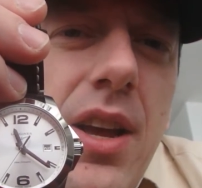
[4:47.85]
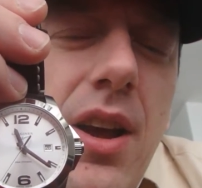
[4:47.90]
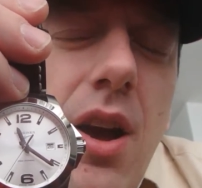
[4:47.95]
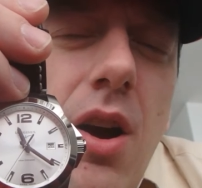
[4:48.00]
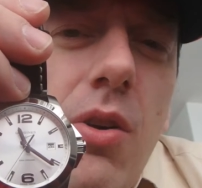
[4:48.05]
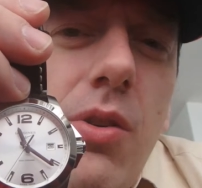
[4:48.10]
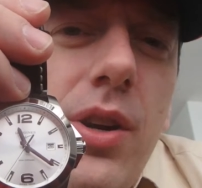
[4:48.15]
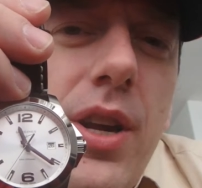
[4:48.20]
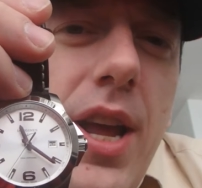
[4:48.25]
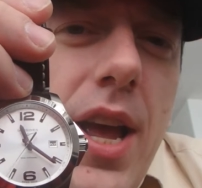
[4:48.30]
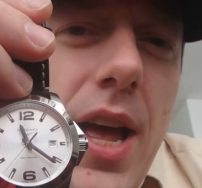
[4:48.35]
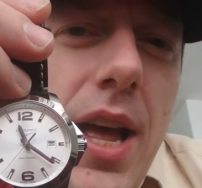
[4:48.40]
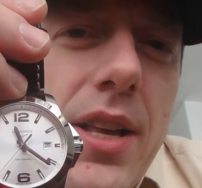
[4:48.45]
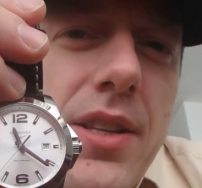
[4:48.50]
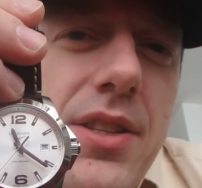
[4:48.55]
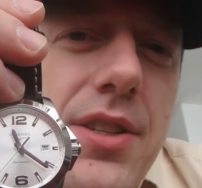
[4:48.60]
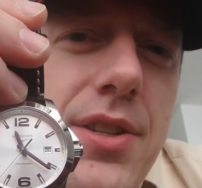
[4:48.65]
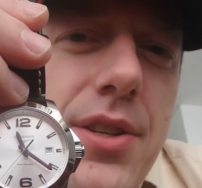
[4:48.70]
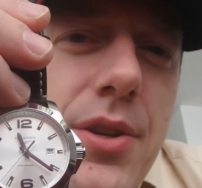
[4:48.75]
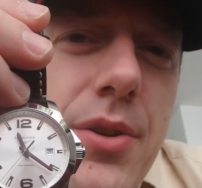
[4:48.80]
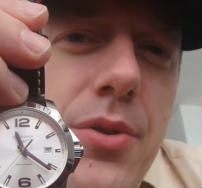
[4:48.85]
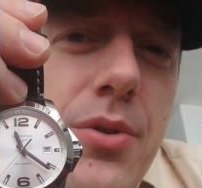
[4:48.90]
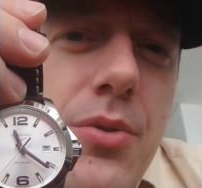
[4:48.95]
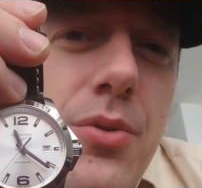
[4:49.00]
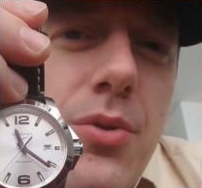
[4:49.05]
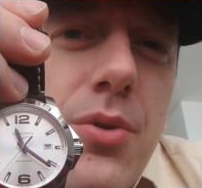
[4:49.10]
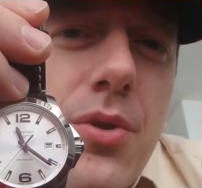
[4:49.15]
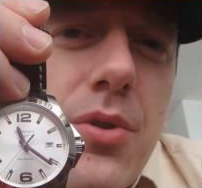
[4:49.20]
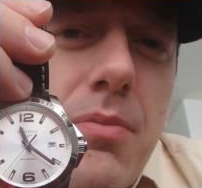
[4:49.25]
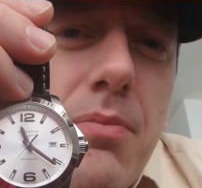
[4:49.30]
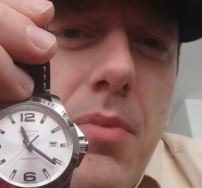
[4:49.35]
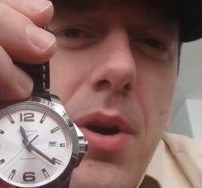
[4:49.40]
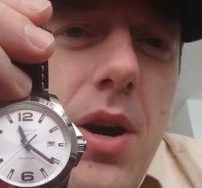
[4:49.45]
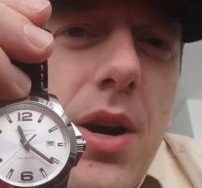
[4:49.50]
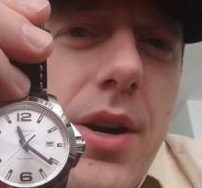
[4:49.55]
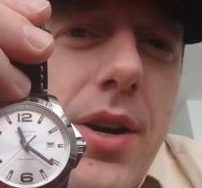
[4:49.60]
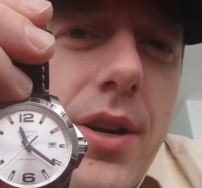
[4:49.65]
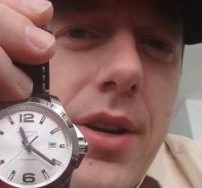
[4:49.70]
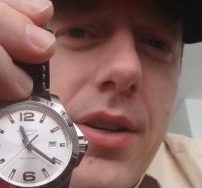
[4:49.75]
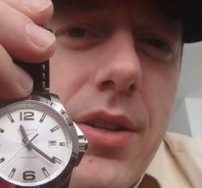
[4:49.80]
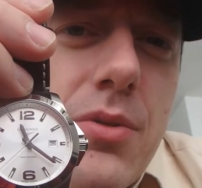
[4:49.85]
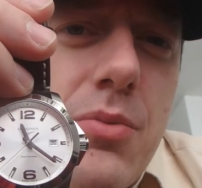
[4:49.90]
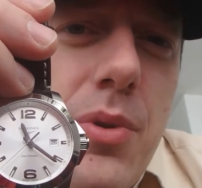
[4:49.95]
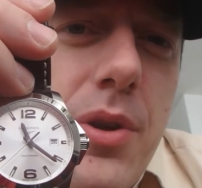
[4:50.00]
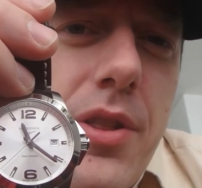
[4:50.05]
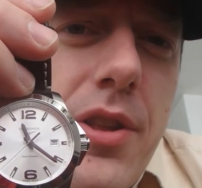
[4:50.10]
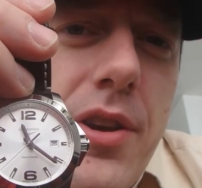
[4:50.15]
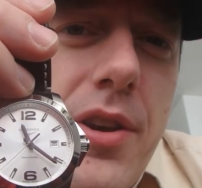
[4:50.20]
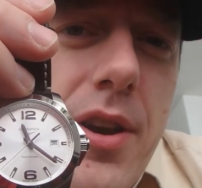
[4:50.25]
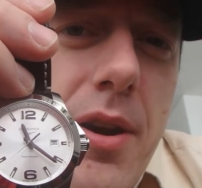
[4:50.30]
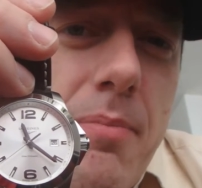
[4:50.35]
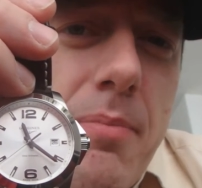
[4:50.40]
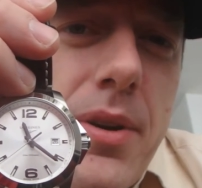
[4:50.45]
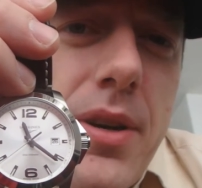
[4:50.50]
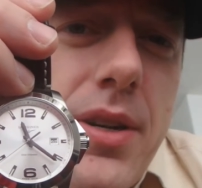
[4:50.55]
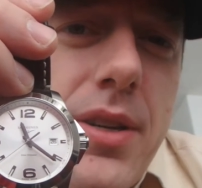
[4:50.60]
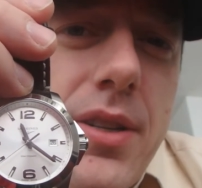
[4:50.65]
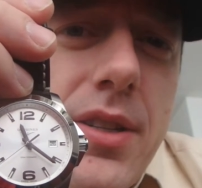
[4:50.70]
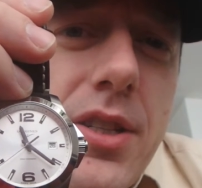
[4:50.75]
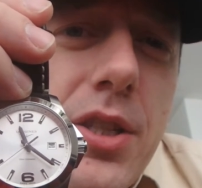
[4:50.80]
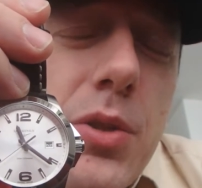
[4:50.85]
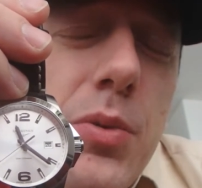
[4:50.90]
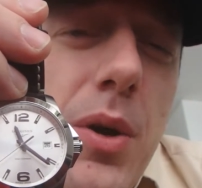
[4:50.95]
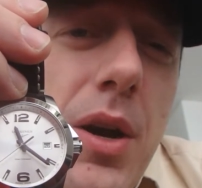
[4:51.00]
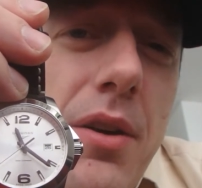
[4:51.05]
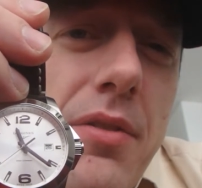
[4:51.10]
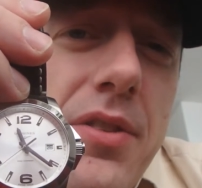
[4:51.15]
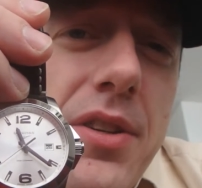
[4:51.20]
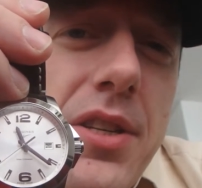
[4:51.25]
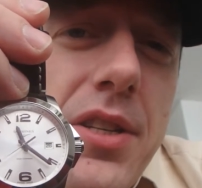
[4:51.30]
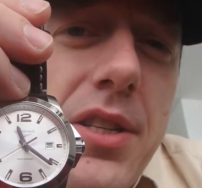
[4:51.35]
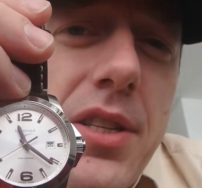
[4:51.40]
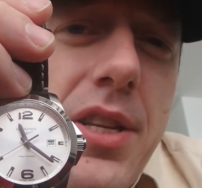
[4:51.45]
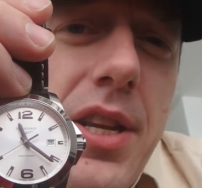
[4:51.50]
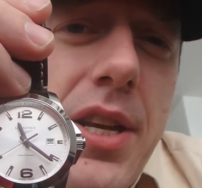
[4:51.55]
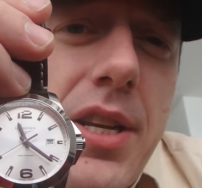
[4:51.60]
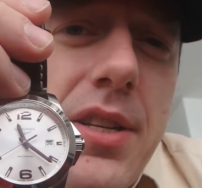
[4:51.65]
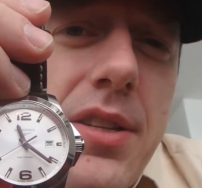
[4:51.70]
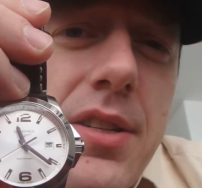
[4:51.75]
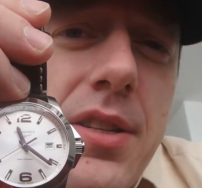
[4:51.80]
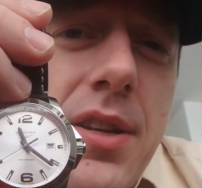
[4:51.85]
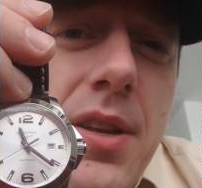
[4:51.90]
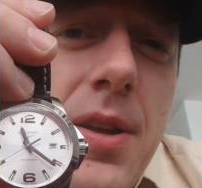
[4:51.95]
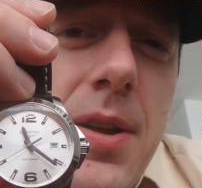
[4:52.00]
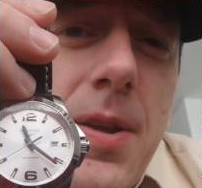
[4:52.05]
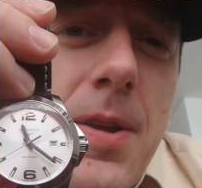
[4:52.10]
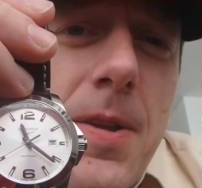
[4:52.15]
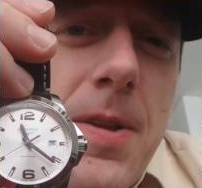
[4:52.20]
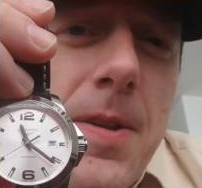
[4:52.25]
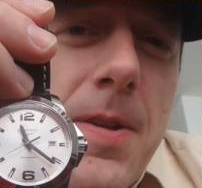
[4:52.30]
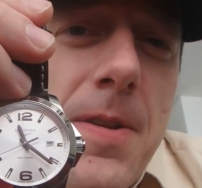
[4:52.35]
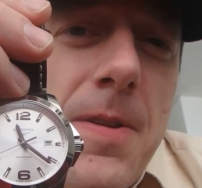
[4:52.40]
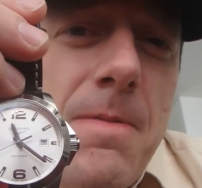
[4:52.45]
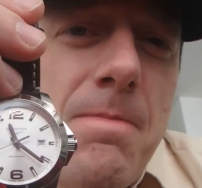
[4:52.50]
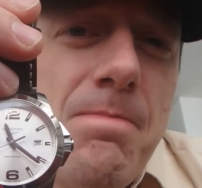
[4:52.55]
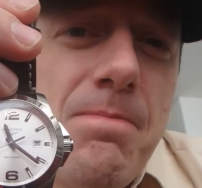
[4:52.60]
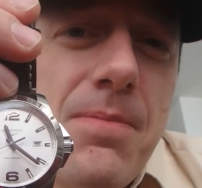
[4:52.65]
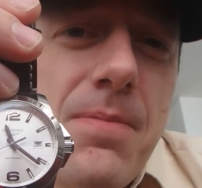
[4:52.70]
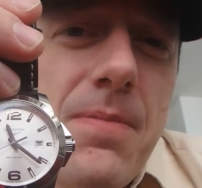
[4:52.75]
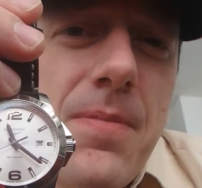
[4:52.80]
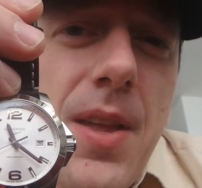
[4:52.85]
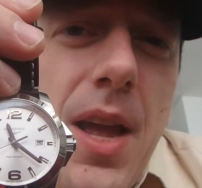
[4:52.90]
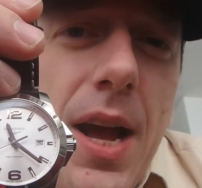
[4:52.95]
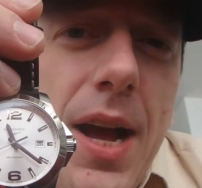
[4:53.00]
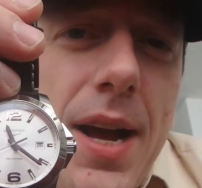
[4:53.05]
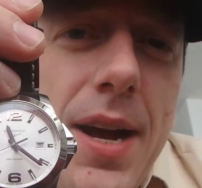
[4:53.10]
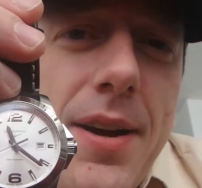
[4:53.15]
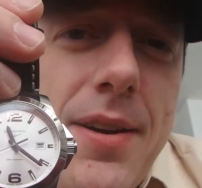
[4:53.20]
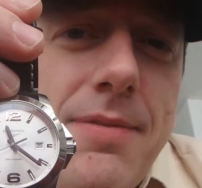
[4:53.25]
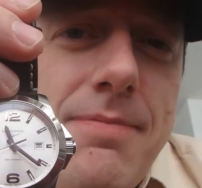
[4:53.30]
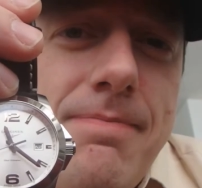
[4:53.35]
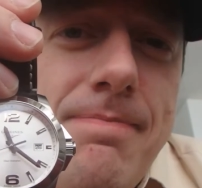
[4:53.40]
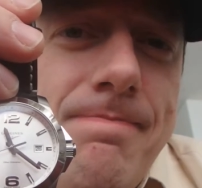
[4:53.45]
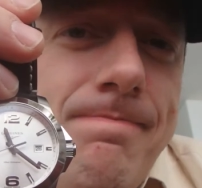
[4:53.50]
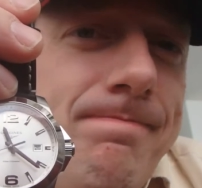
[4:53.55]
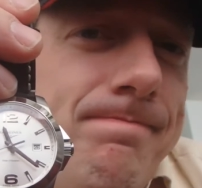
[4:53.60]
only has two markers with a number, the 12 and the 6. I